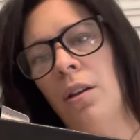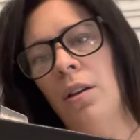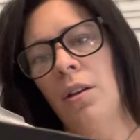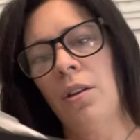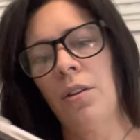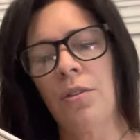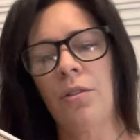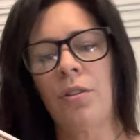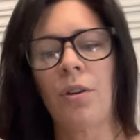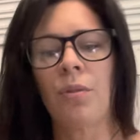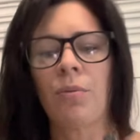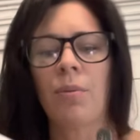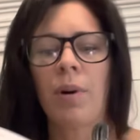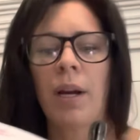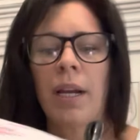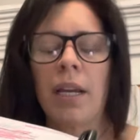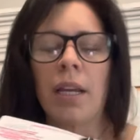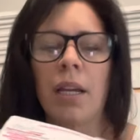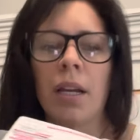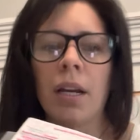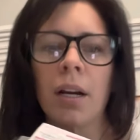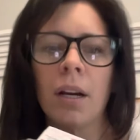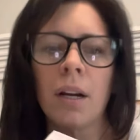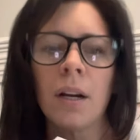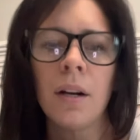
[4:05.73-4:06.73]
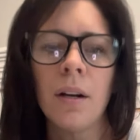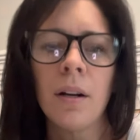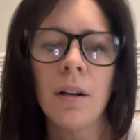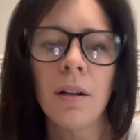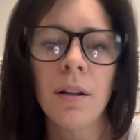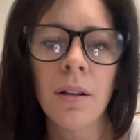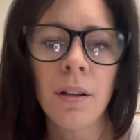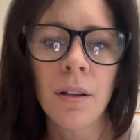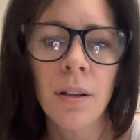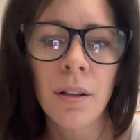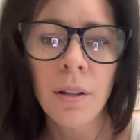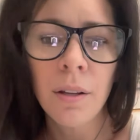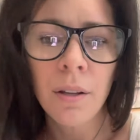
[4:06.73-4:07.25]
So right here,
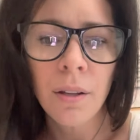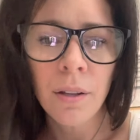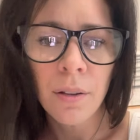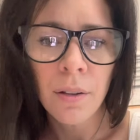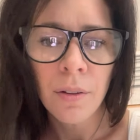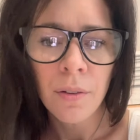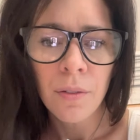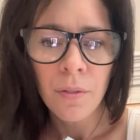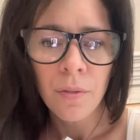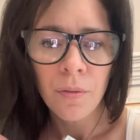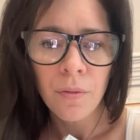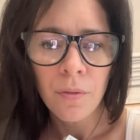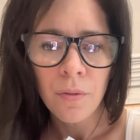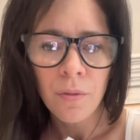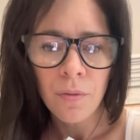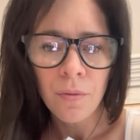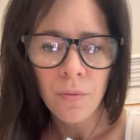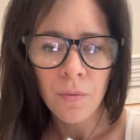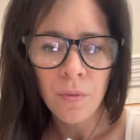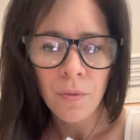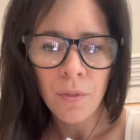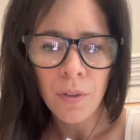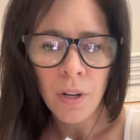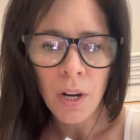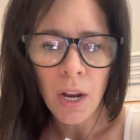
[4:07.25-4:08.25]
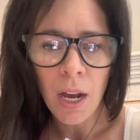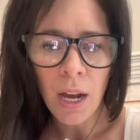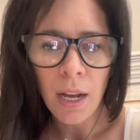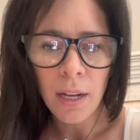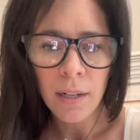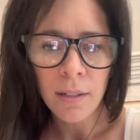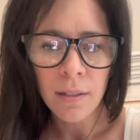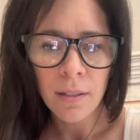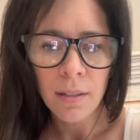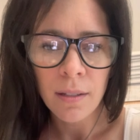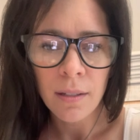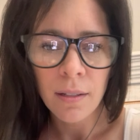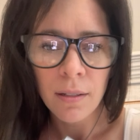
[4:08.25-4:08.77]

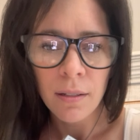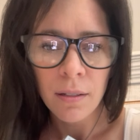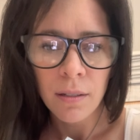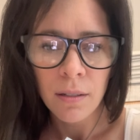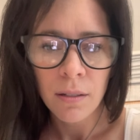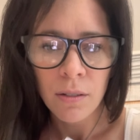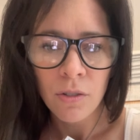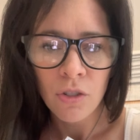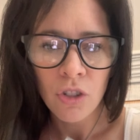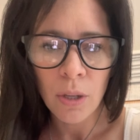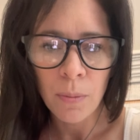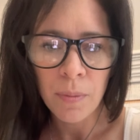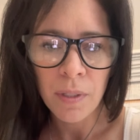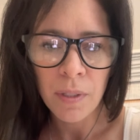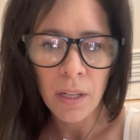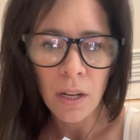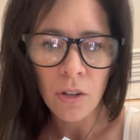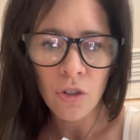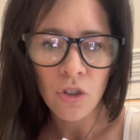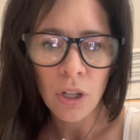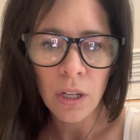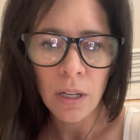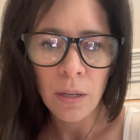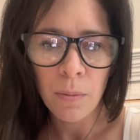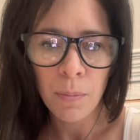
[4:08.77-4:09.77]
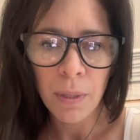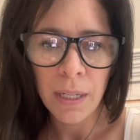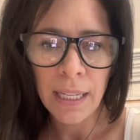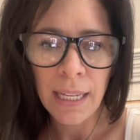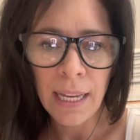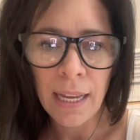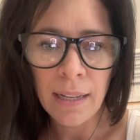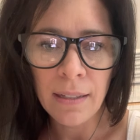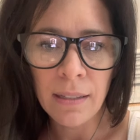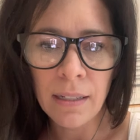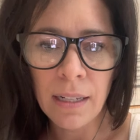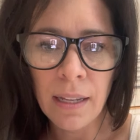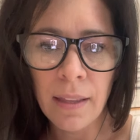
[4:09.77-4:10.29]
not gym session, but
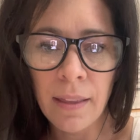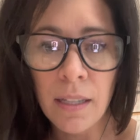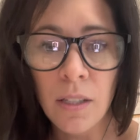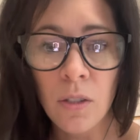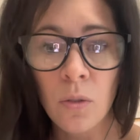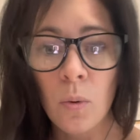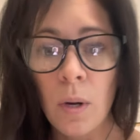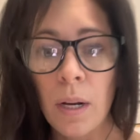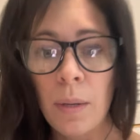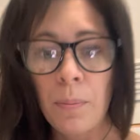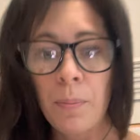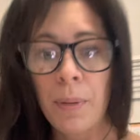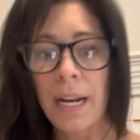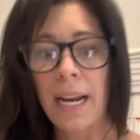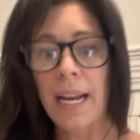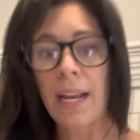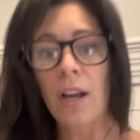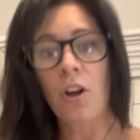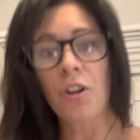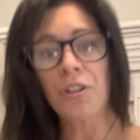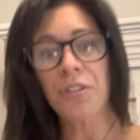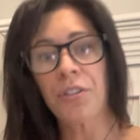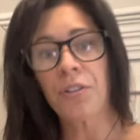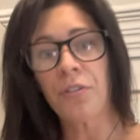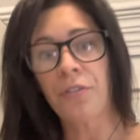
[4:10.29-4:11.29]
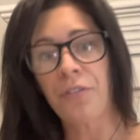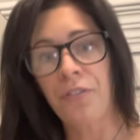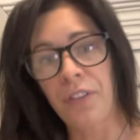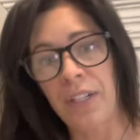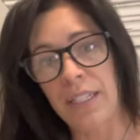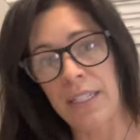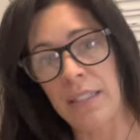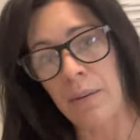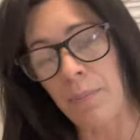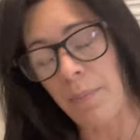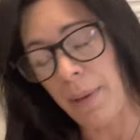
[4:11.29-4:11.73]
yes to this one, but I also fit some